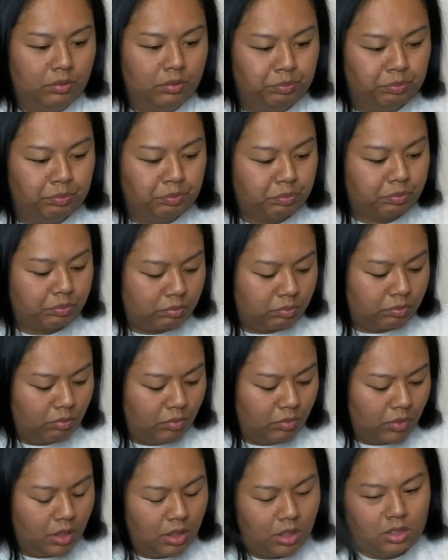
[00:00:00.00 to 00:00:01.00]

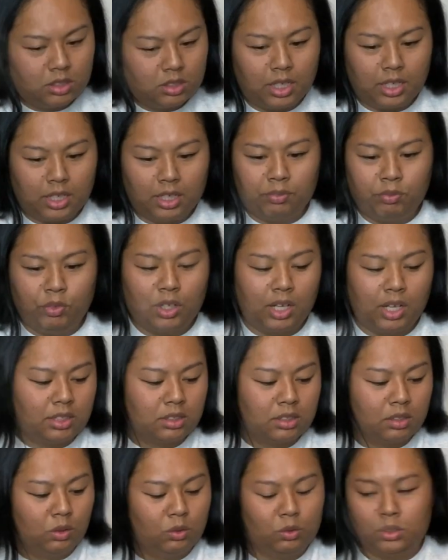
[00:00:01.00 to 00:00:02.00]
Because like if you guys
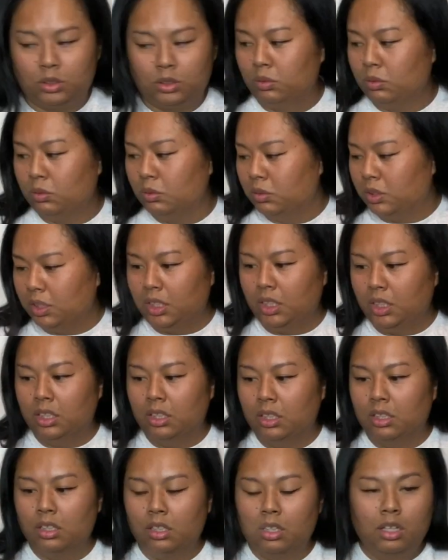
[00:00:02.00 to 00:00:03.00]
go to the
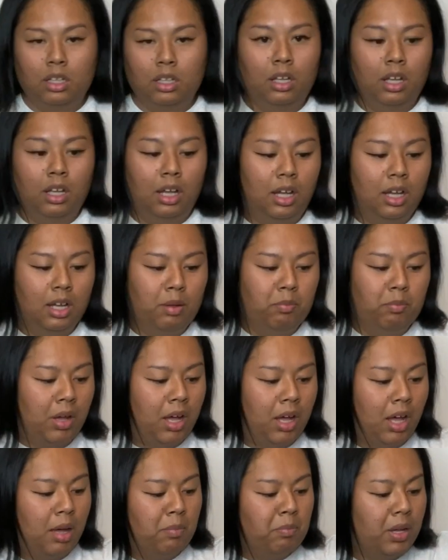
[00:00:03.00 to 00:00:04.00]

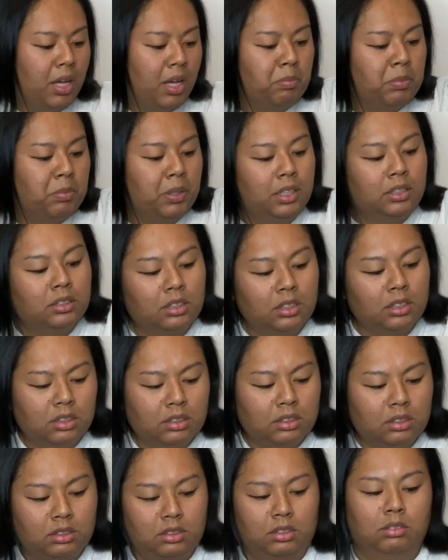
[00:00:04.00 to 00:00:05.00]
Hotpot
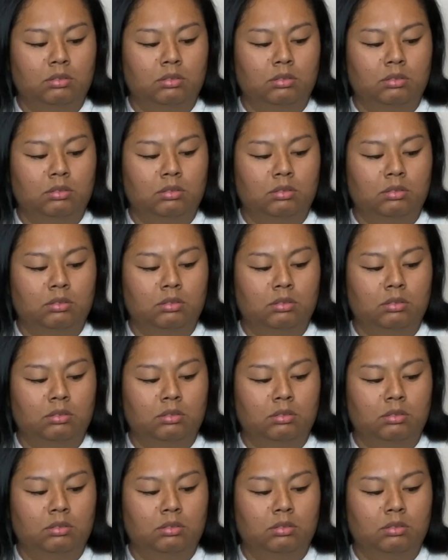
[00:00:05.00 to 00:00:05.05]
places,